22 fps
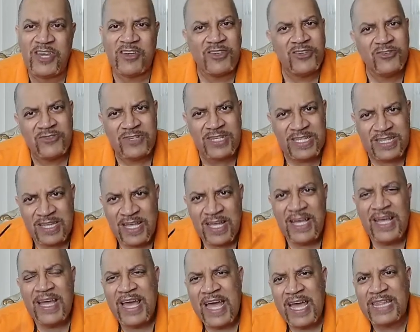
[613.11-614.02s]
Usually
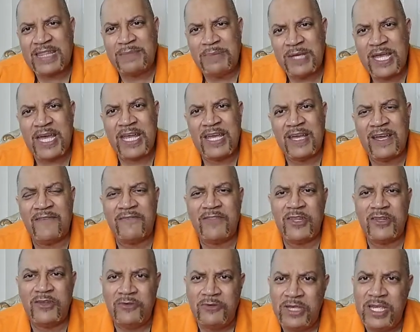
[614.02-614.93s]
at the beginning of
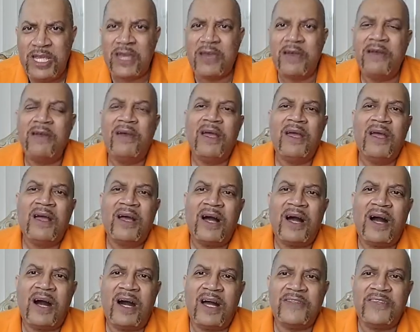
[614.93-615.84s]
the new year,
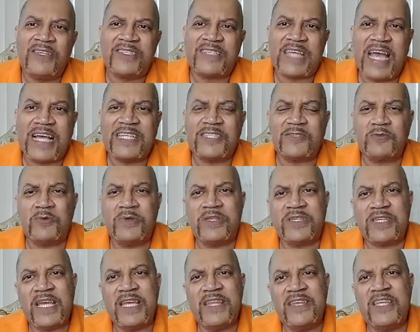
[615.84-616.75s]
the psychics will
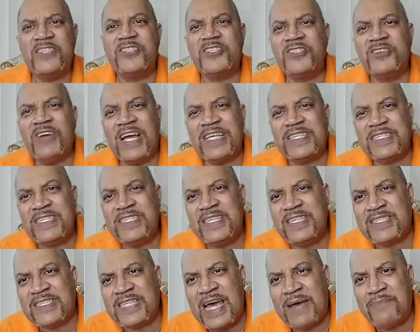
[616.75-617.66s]
say, this year I see
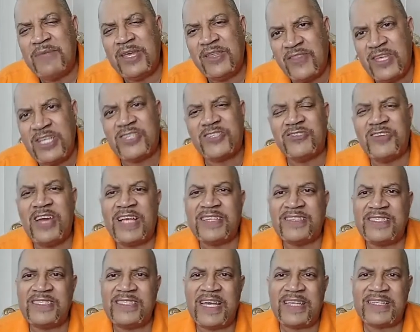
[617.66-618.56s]
this happening, this year I
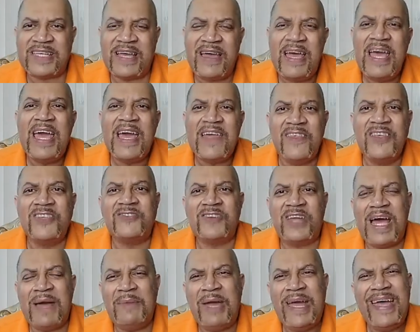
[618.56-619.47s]
see that's happening, this is going
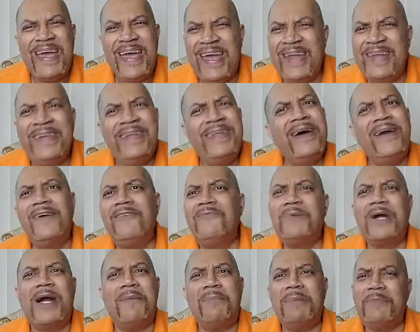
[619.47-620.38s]
to happen, and none of
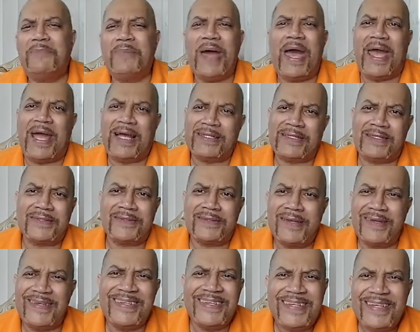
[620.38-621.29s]
them come to
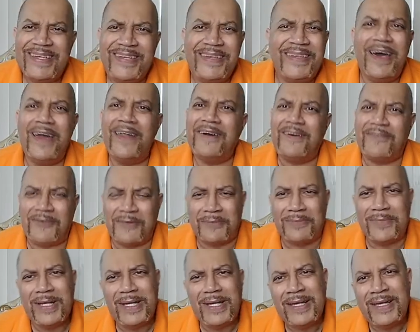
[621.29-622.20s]
pass. None of them.
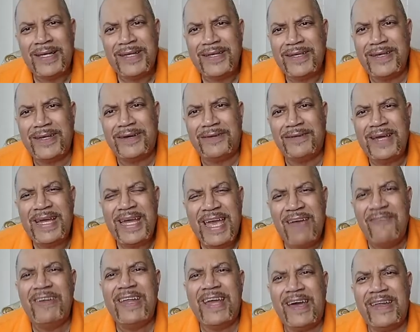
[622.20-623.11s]
You know,
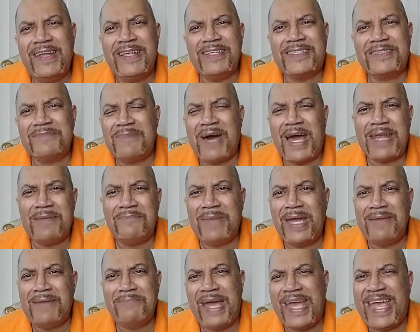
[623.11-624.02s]
every now and then somebody
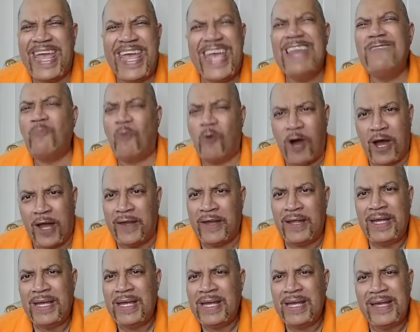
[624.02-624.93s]
may hit one.
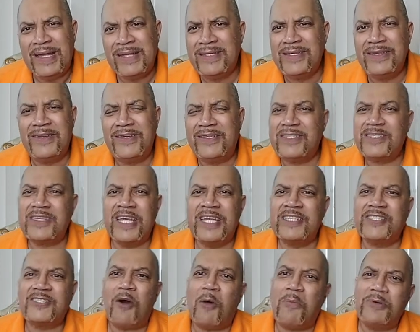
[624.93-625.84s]
You know, and
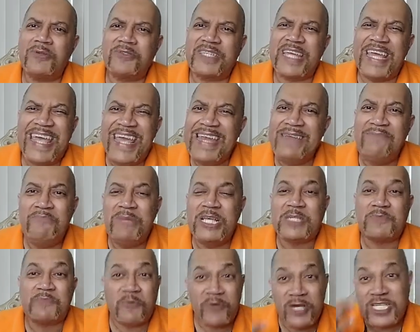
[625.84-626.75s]
it's almost the hit and
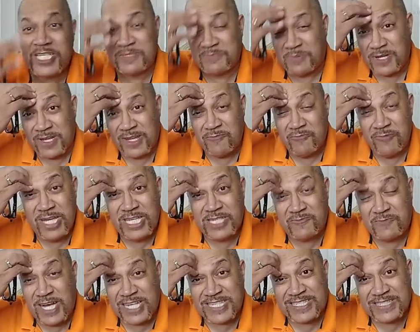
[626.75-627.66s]
miss principle. The reason
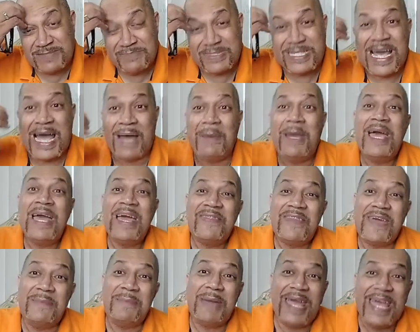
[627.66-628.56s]
why sometimes
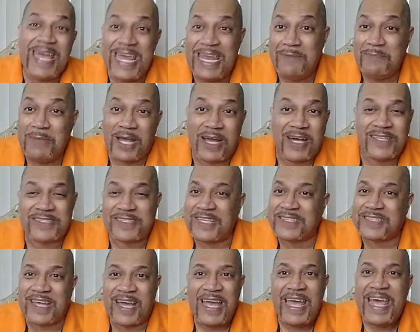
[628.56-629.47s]
they may hit it, because
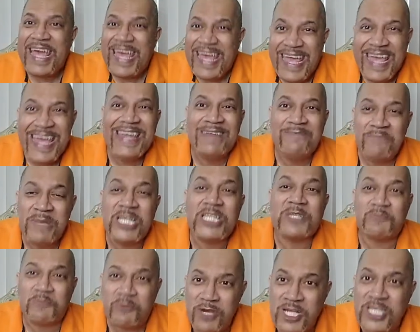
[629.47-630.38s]
there's a hit and miss
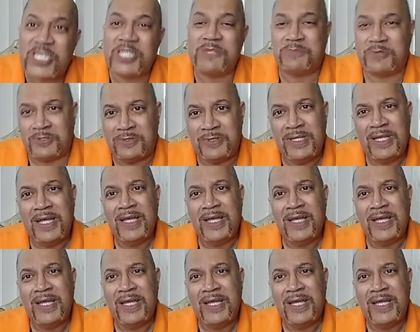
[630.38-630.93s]
principle.